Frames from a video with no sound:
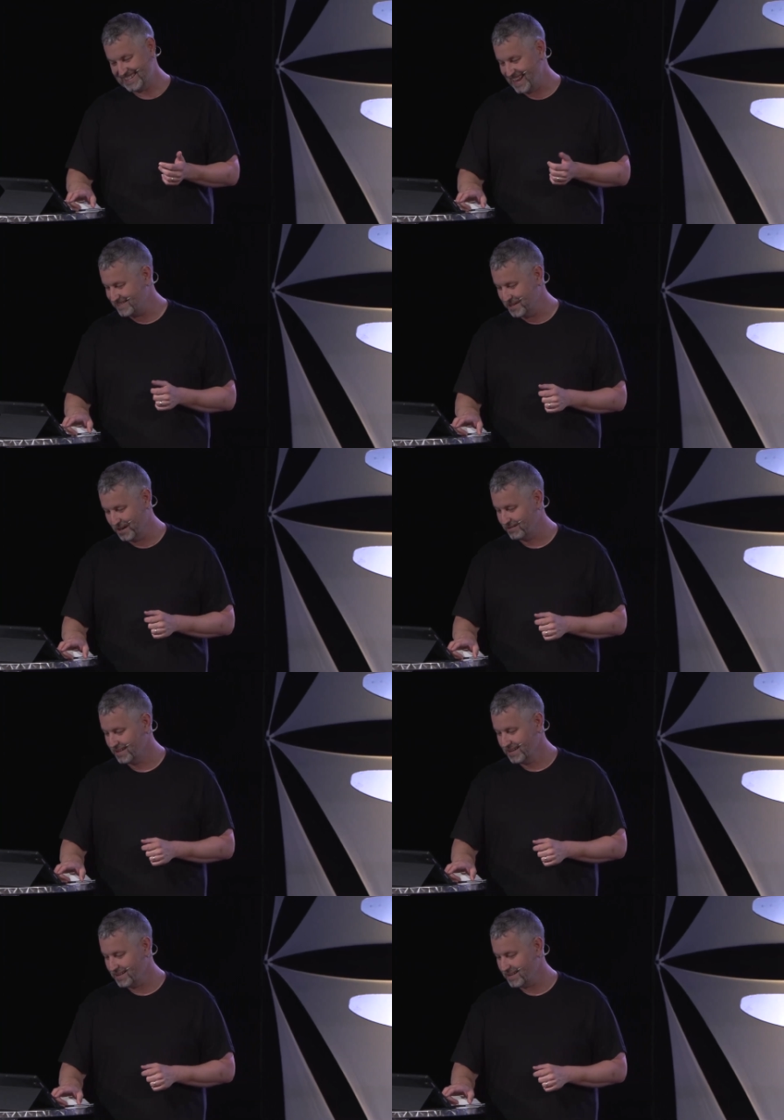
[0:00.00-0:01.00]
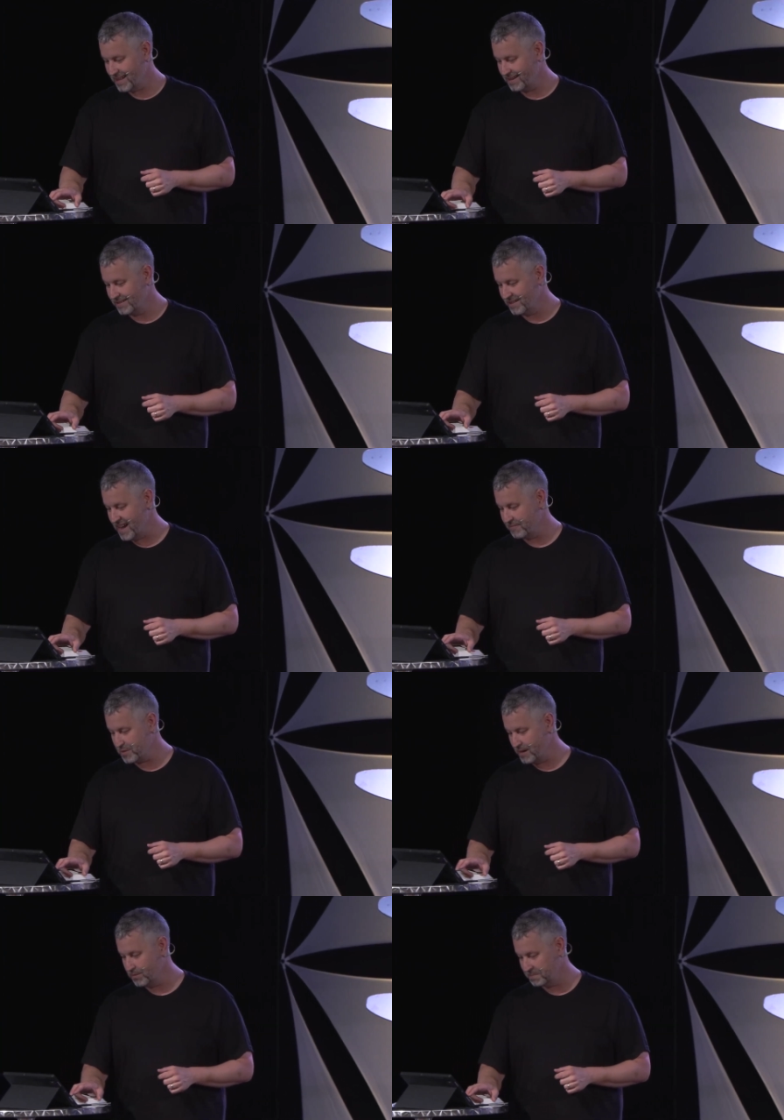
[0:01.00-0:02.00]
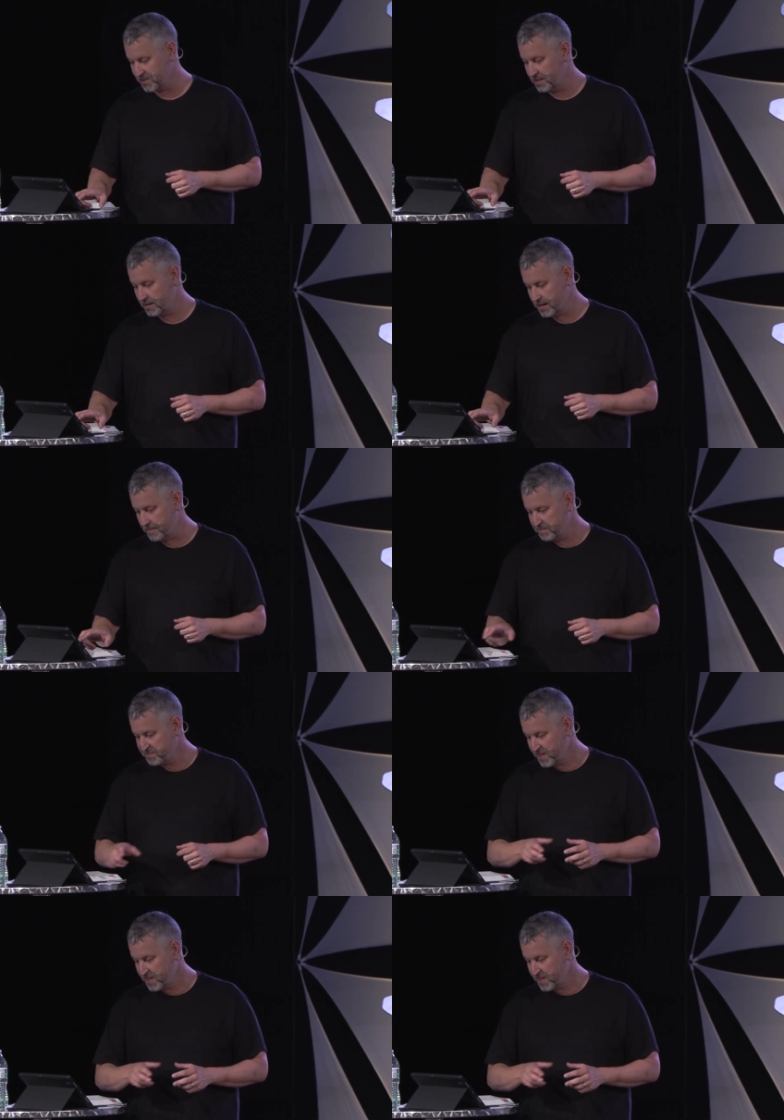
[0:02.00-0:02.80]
I don't know. I don't know. I have problems. All right.